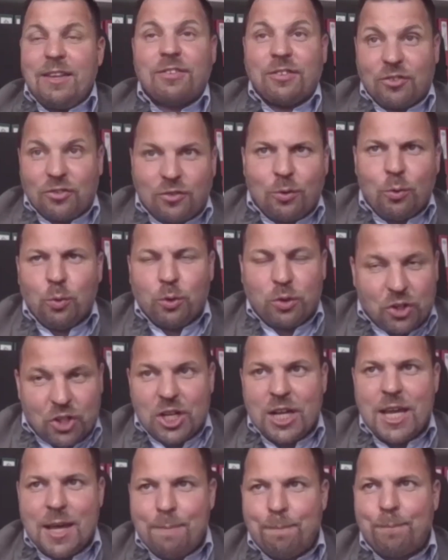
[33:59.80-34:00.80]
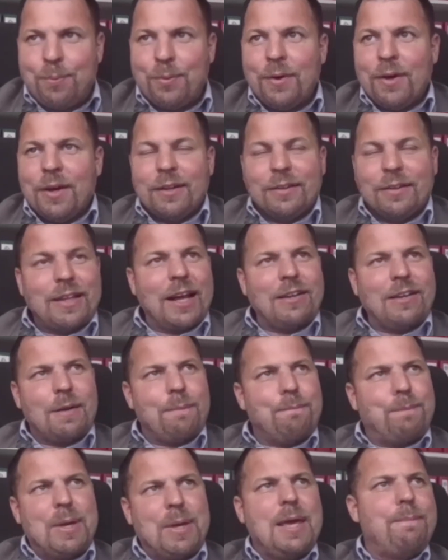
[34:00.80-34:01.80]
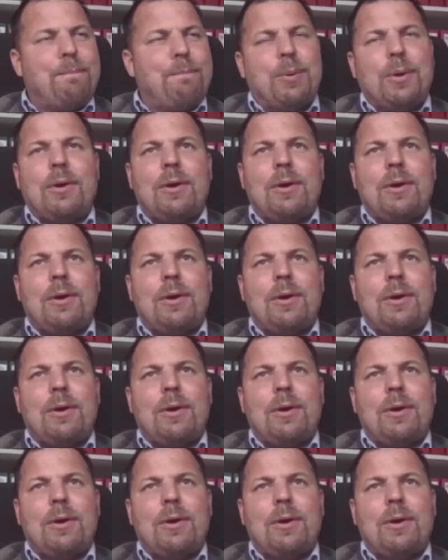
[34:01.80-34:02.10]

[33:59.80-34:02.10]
too cheap that the people